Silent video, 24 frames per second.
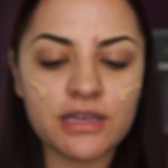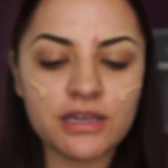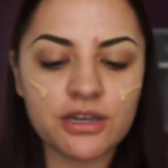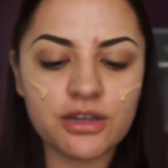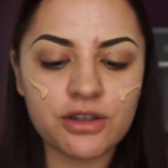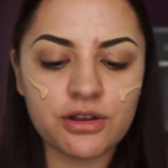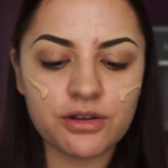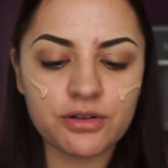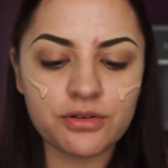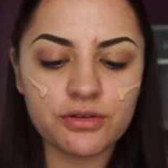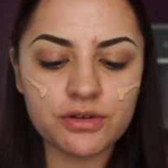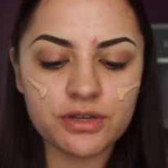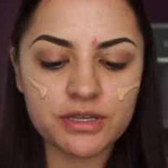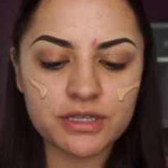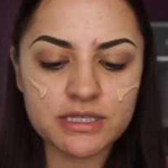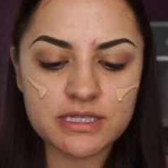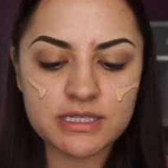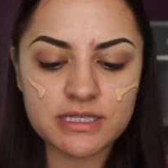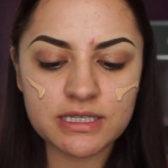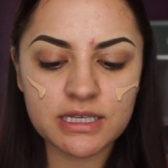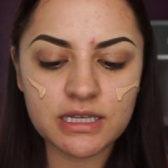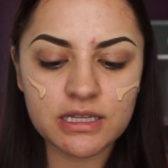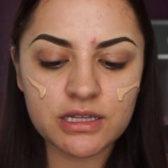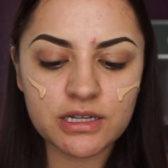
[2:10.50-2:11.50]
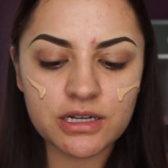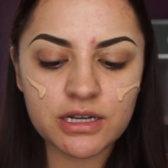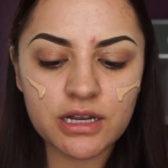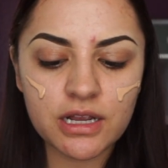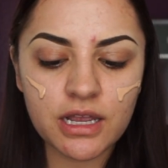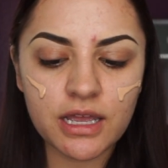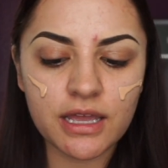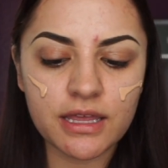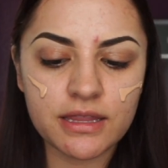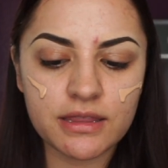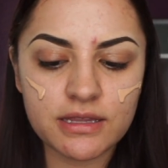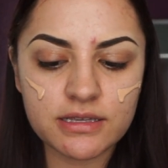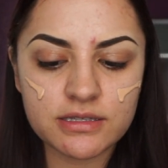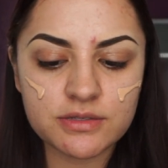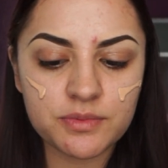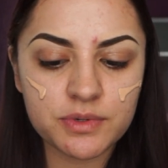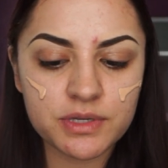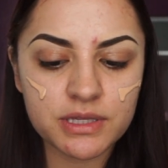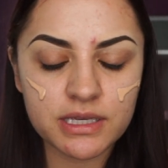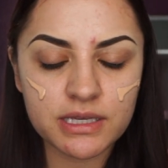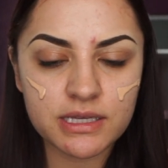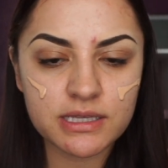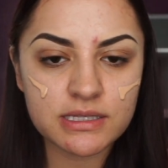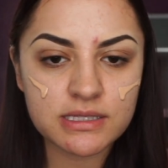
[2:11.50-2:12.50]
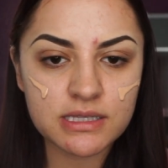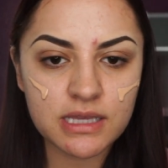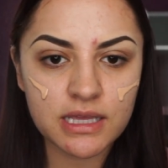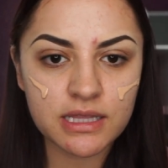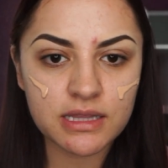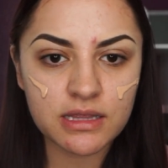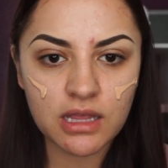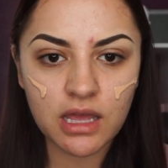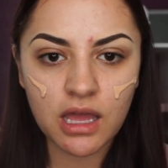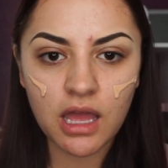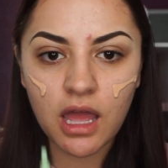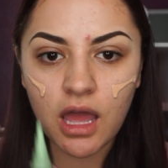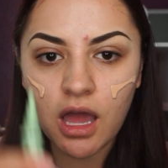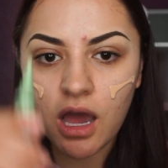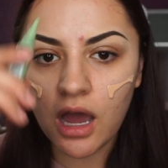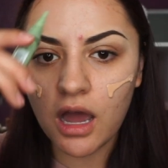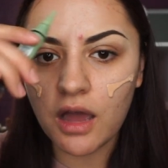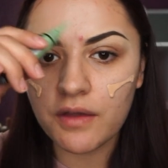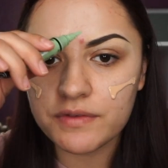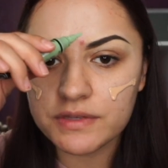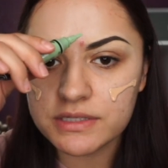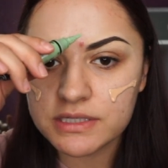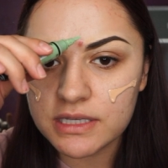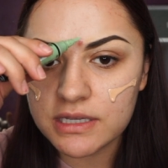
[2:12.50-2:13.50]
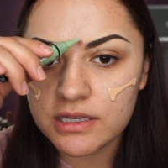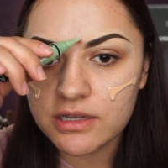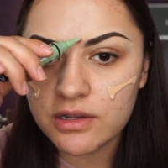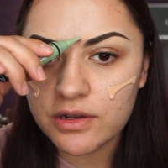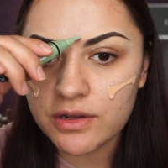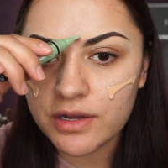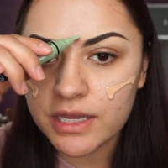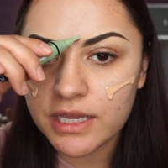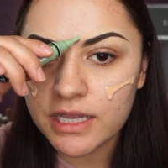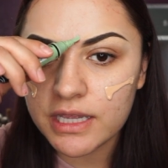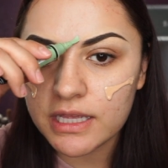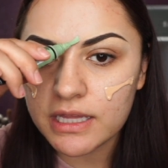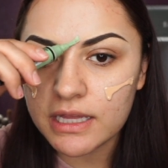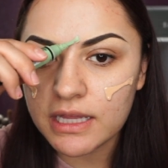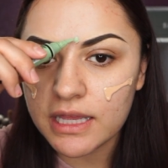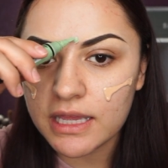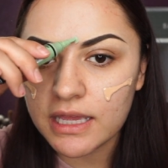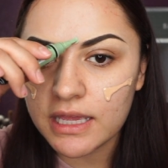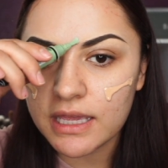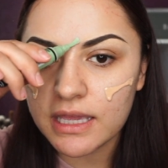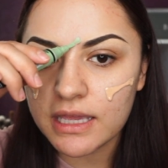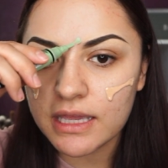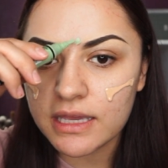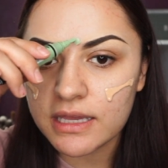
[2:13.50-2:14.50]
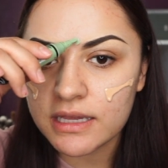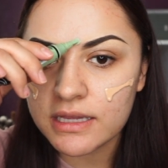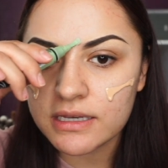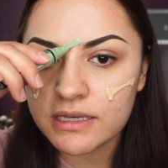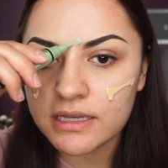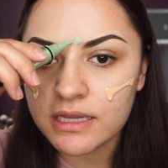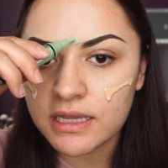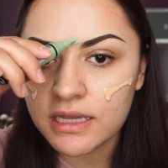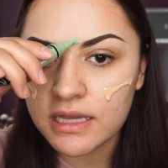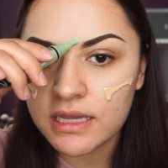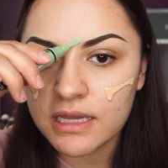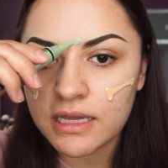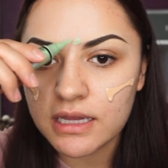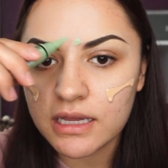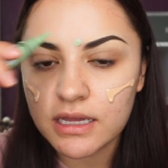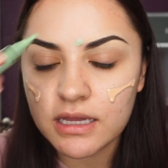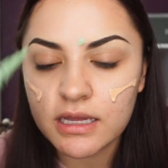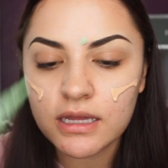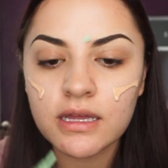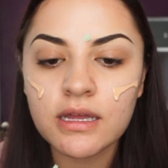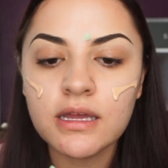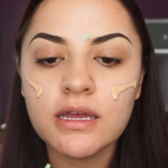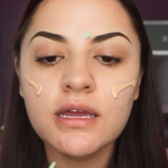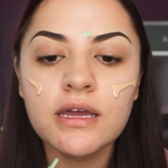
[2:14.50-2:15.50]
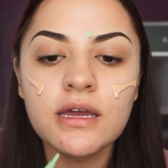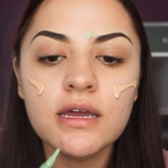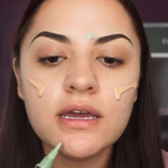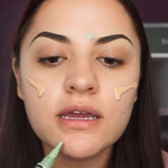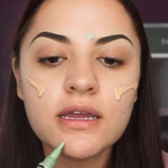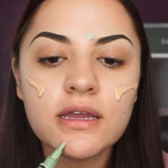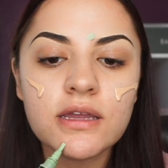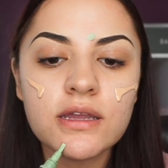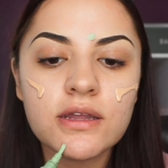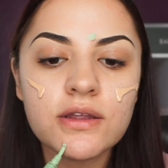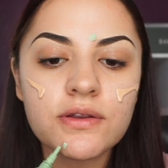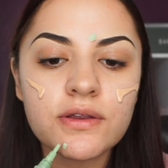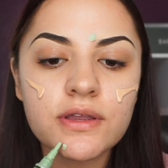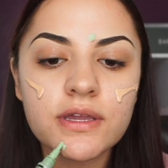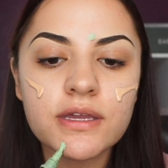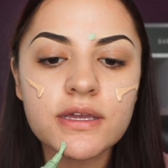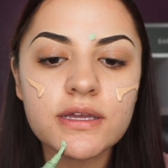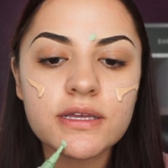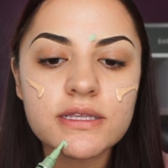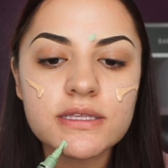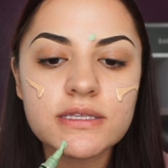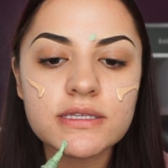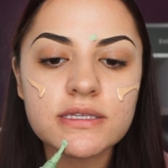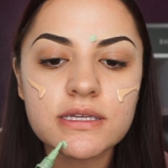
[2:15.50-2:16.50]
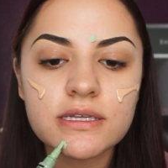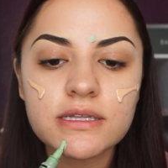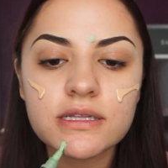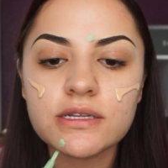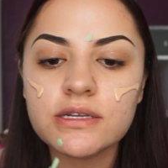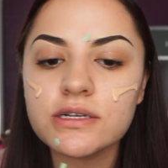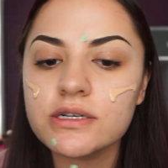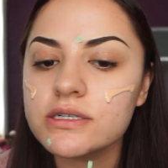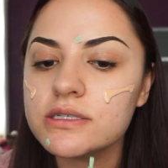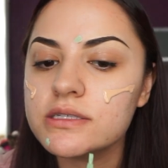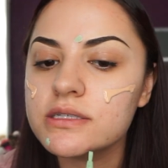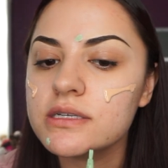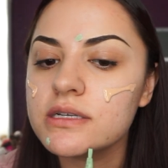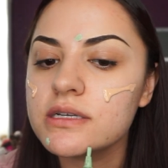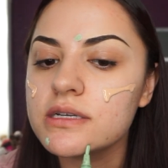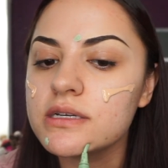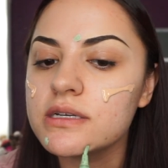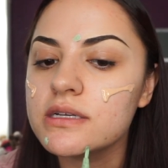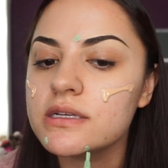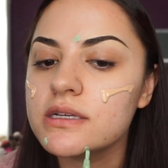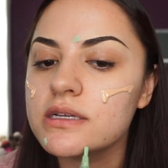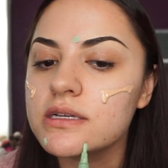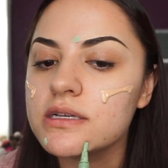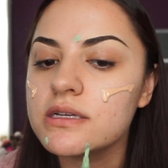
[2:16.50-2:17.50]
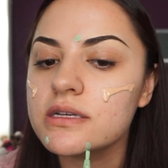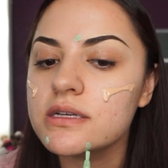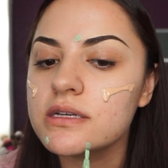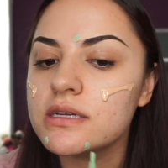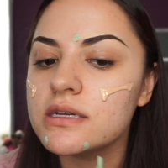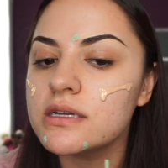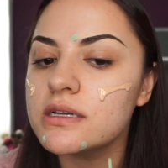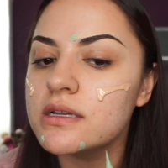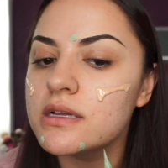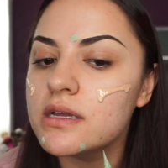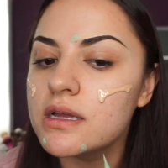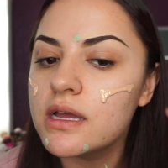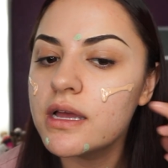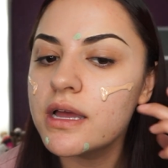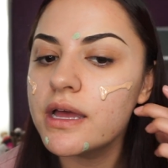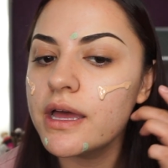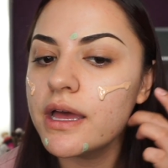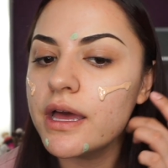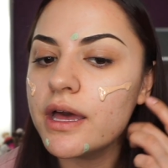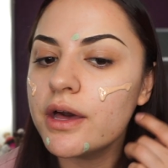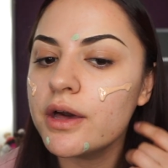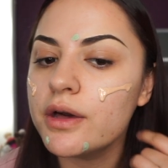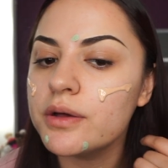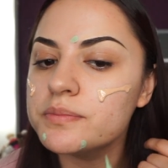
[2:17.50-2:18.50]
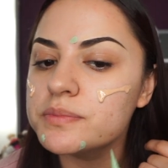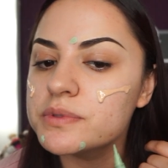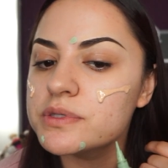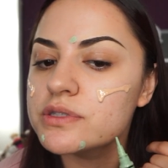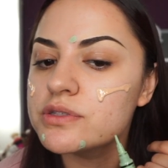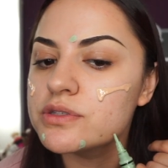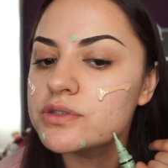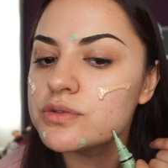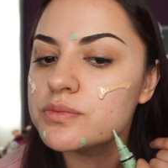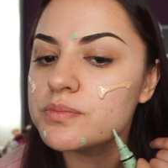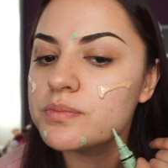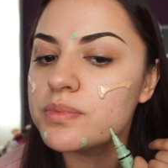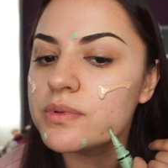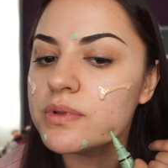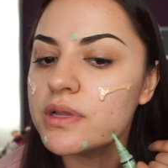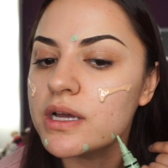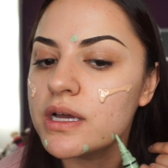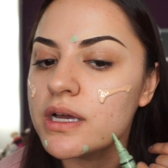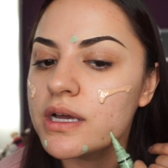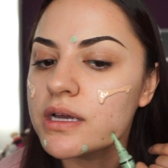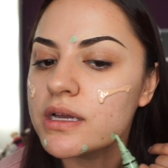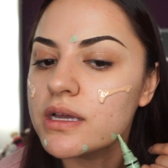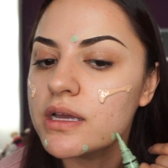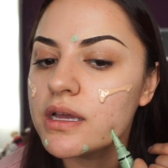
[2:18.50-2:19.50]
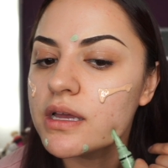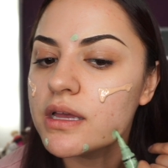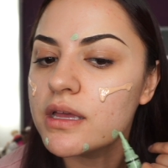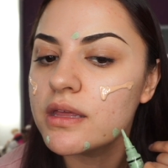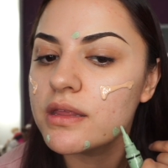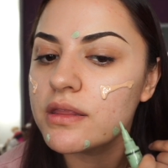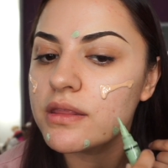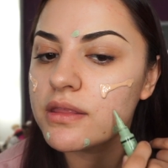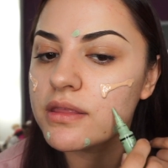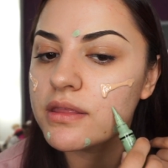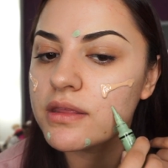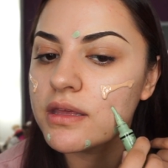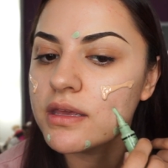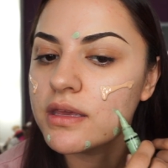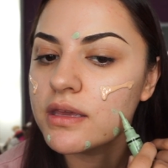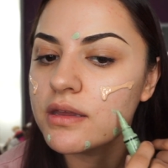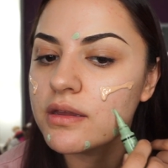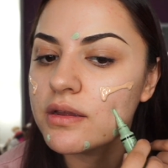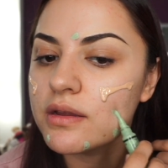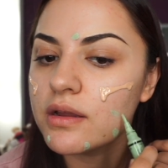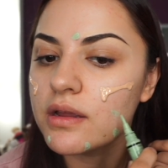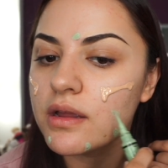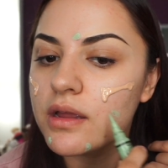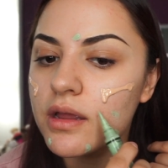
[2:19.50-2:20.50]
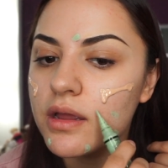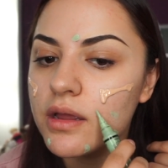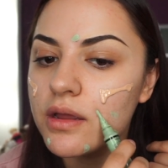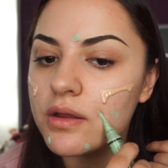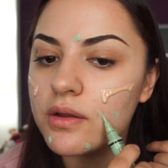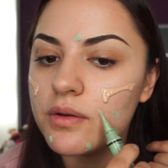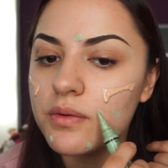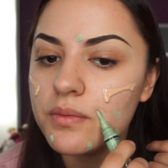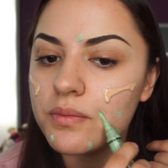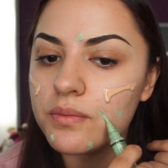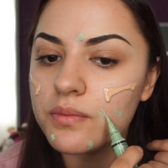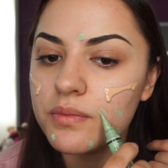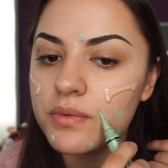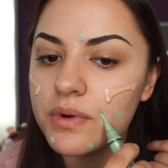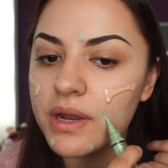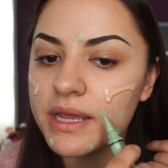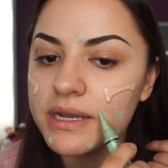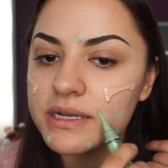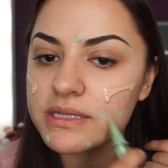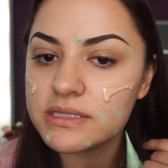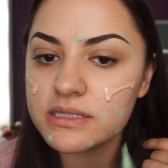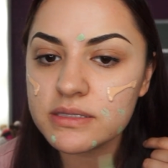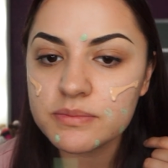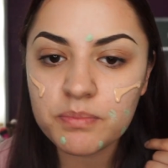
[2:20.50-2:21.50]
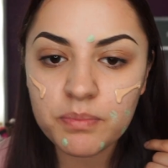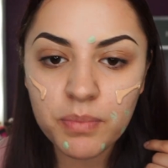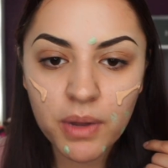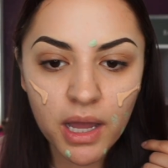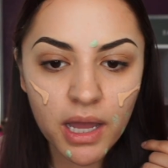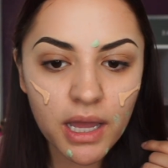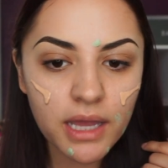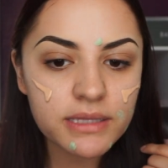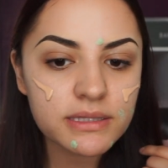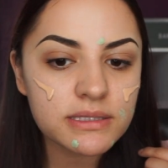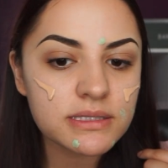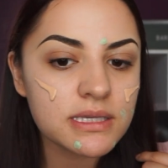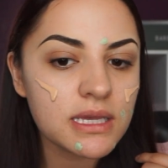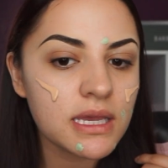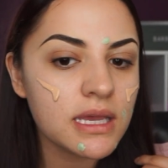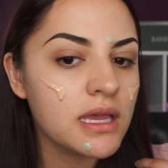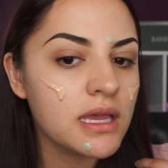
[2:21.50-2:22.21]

Girl concealer, and this one is in obviously green, and green concealers helps to block the red spot.